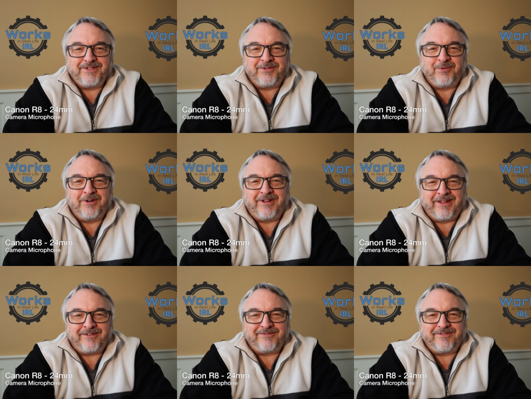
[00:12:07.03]
in real
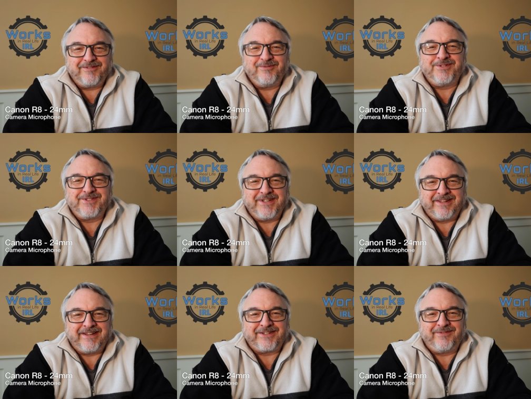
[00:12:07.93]
life. We'll see you in the
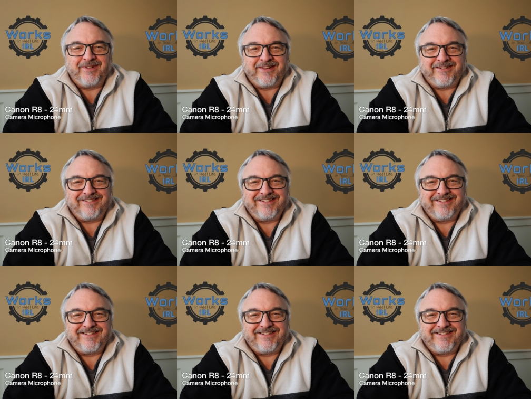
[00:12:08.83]
next video.